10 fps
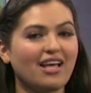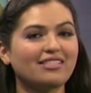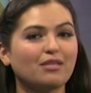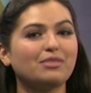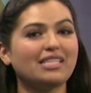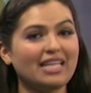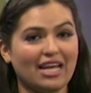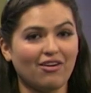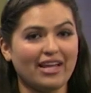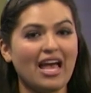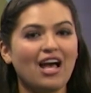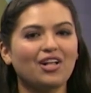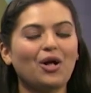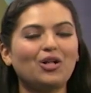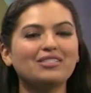subsidiary
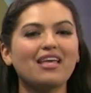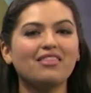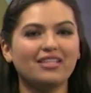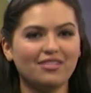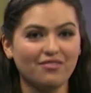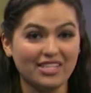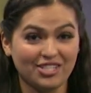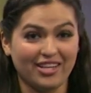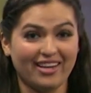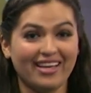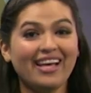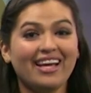called The Division.